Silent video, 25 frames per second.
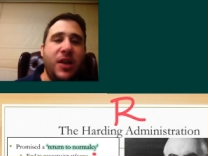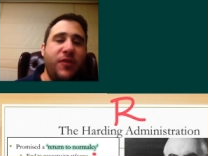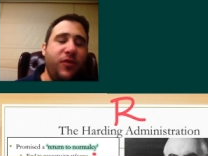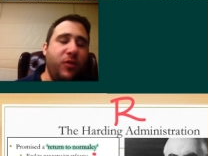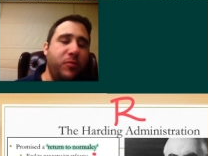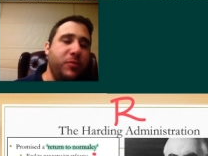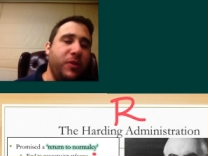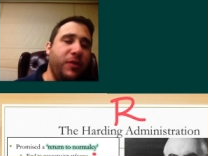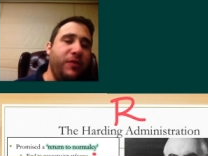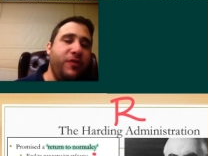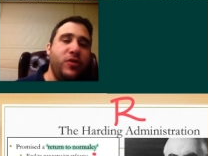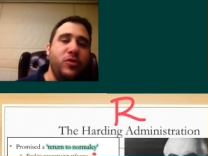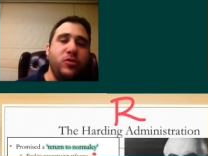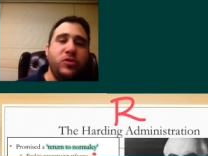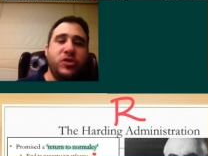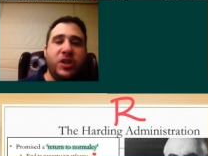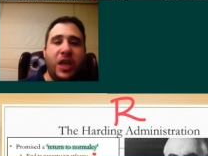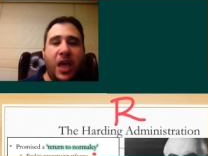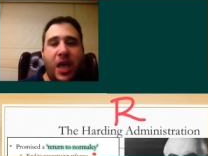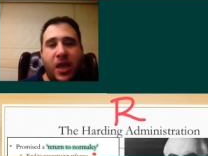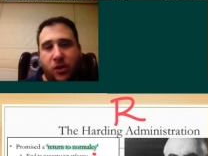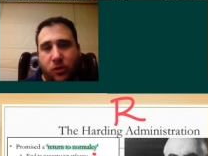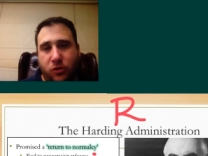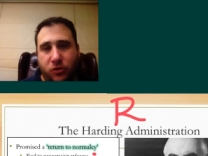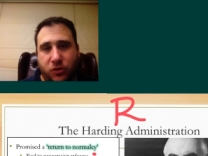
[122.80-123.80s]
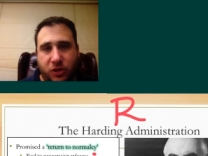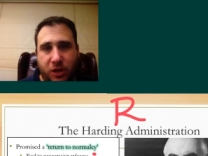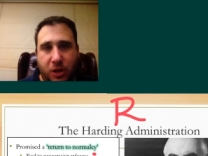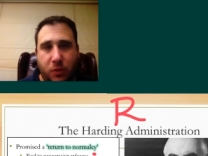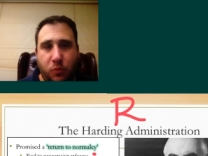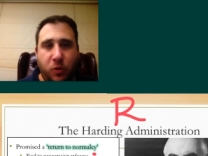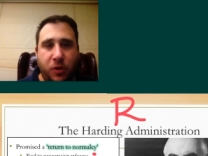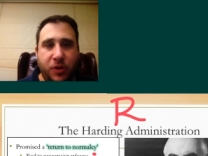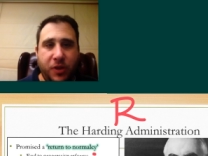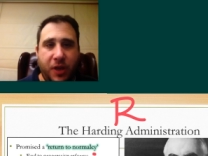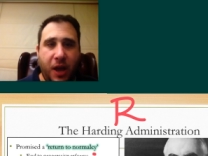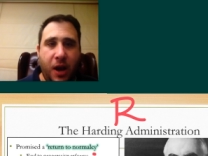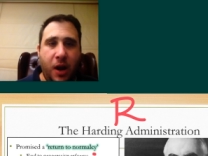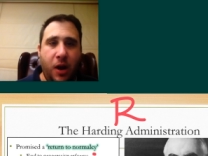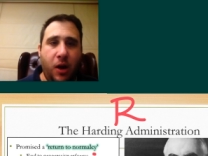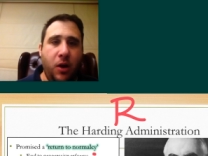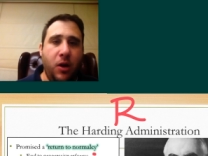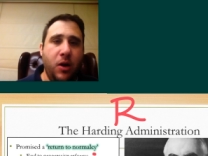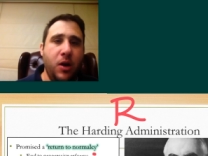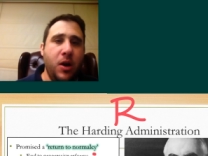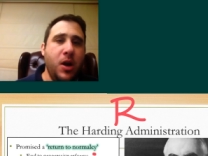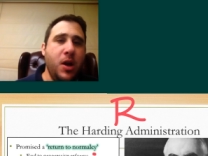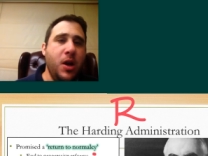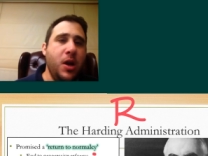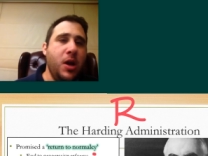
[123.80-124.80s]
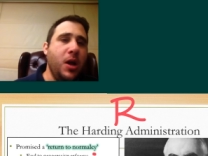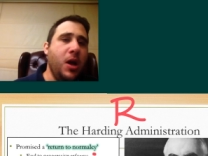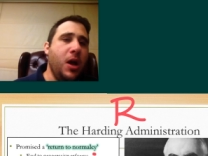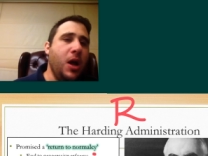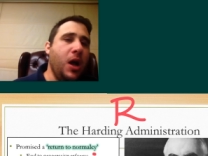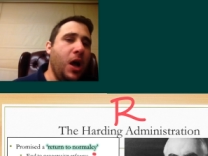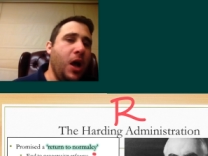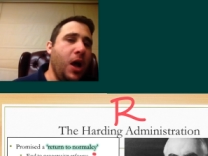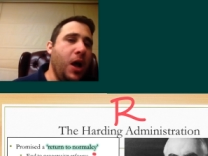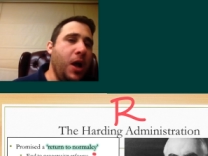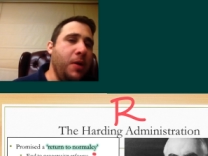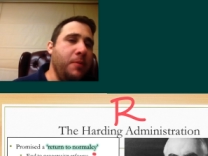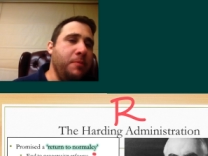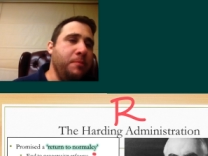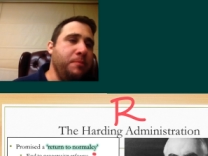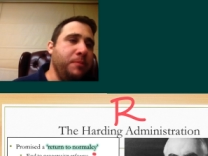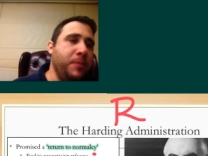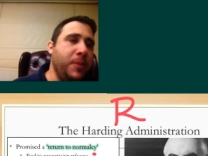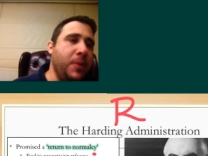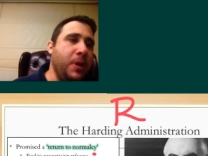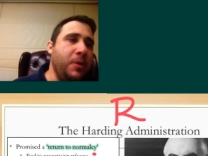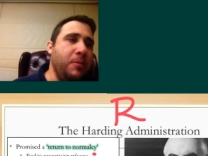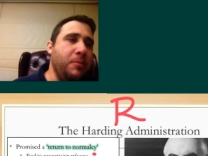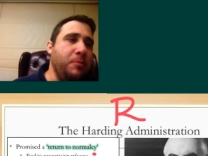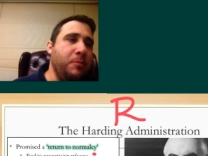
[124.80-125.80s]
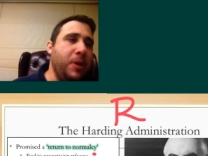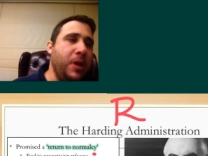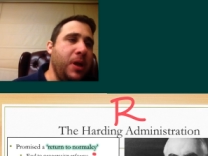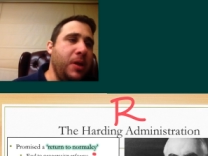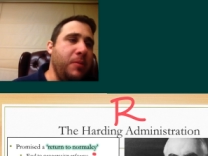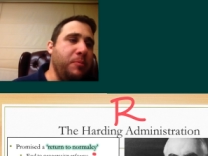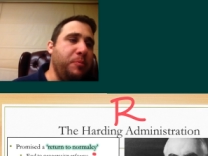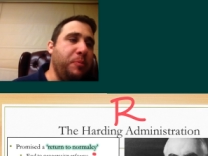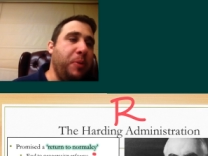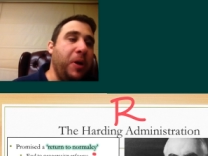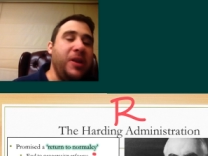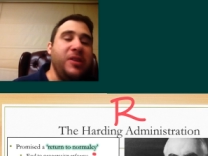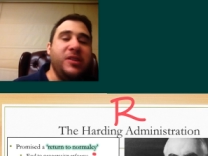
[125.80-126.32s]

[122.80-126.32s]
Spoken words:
from the few scandals that were there, but